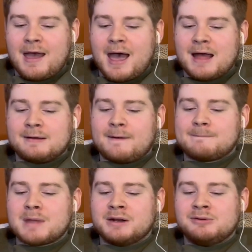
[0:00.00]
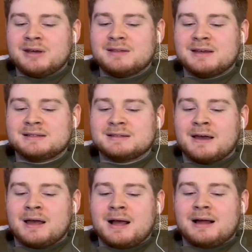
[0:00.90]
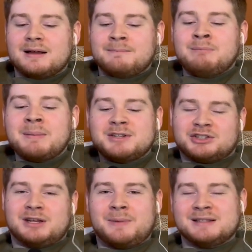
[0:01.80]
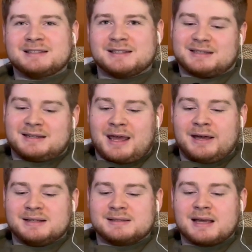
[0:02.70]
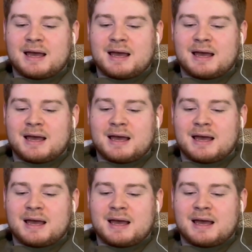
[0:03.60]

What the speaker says: And I do think this maybe cheapens the stakes